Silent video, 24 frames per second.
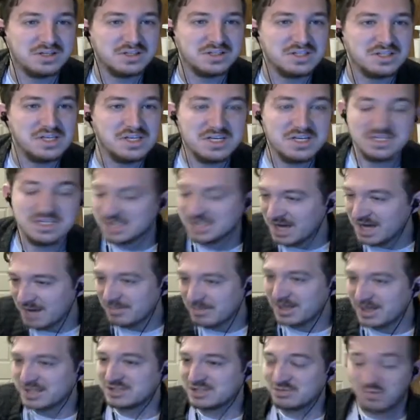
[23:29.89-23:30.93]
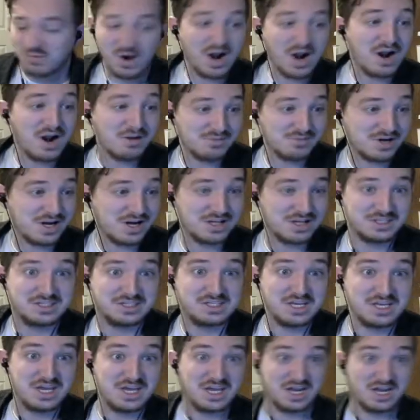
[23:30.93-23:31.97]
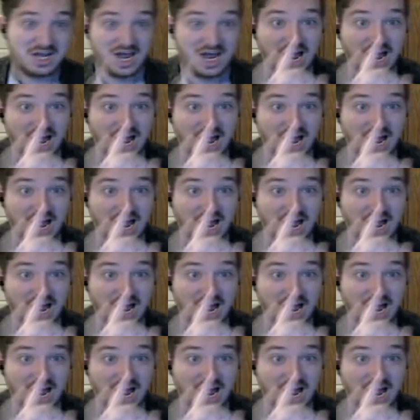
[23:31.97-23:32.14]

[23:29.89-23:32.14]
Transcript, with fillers: This time, I swear I'm not seeing it.